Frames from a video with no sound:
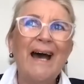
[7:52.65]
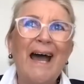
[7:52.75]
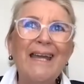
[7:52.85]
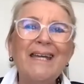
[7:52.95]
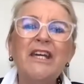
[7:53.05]

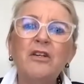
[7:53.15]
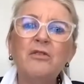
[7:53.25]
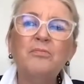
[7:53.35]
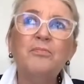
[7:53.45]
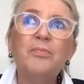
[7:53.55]
I
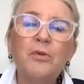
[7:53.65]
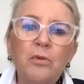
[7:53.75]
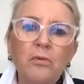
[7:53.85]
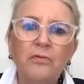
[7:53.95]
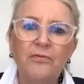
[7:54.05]
can
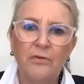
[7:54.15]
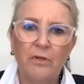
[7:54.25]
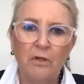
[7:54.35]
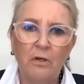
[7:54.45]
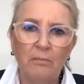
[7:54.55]
prove
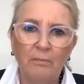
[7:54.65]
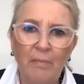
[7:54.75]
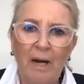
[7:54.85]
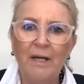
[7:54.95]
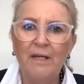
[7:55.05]

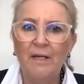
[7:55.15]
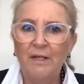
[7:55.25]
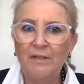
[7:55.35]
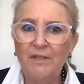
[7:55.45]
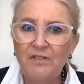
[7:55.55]
my
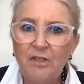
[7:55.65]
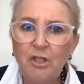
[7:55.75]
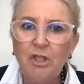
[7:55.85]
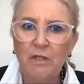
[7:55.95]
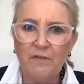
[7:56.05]

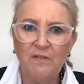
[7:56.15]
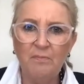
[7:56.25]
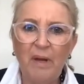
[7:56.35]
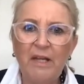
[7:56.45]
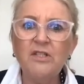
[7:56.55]
decisions
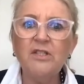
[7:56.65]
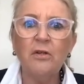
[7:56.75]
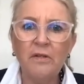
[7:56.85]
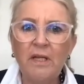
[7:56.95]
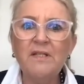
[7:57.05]
based
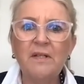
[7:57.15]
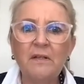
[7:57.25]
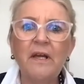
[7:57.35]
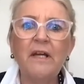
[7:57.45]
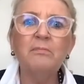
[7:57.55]
on this
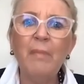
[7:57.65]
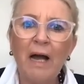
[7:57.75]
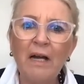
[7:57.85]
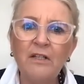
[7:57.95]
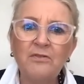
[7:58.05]
and that
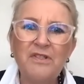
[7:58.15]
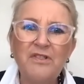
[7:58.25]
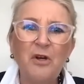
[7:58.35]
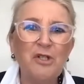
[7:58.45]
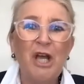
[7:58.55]
market
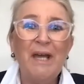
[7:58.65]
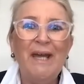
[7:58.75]
research.